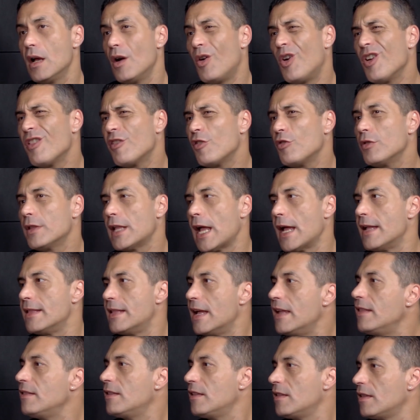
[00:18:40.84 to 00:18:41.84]
Also, the
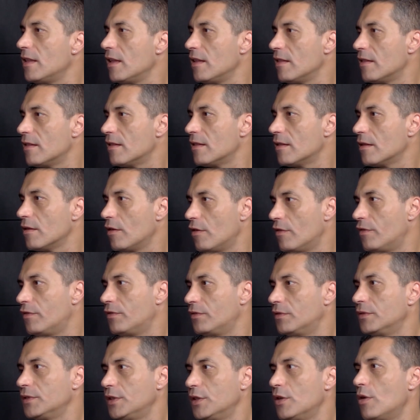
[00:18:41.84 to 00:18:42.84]
identities of
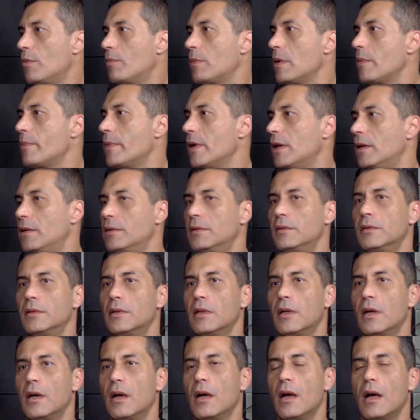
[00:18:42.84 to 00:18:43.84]
people.
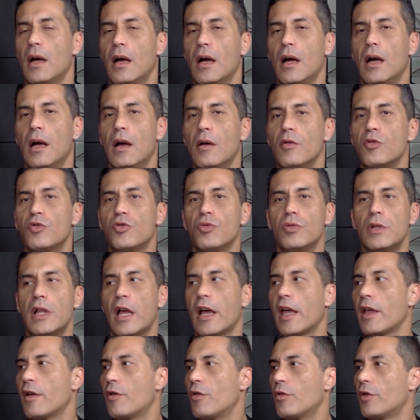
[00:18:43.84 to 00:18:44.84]
How should
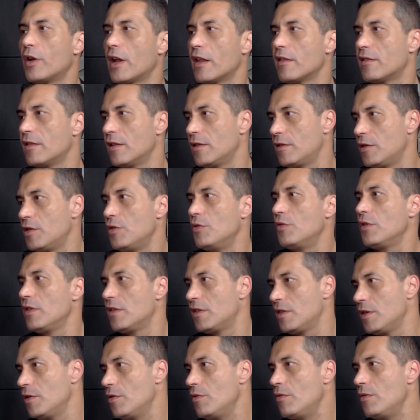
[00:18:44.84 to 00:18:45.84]
I recognize that you
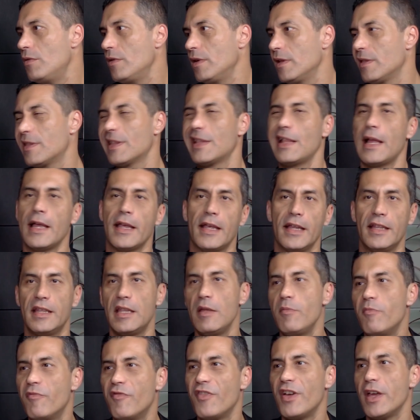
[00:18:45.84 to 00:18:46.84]
is you? It's like a
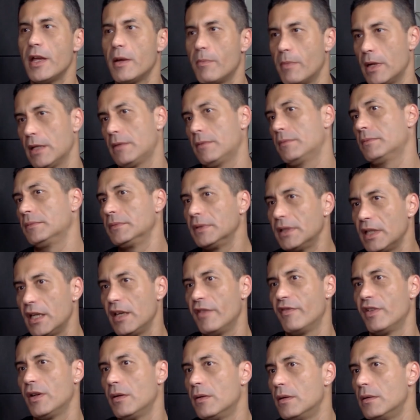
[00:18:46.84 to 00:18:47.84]
deep fake, but
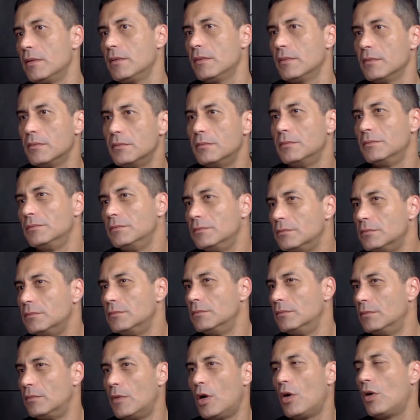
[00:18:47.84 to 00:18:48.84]
even
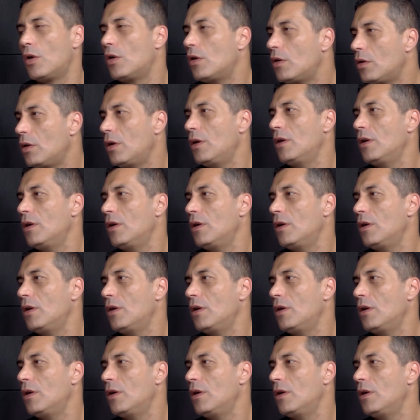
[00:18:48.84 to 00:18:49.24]
more.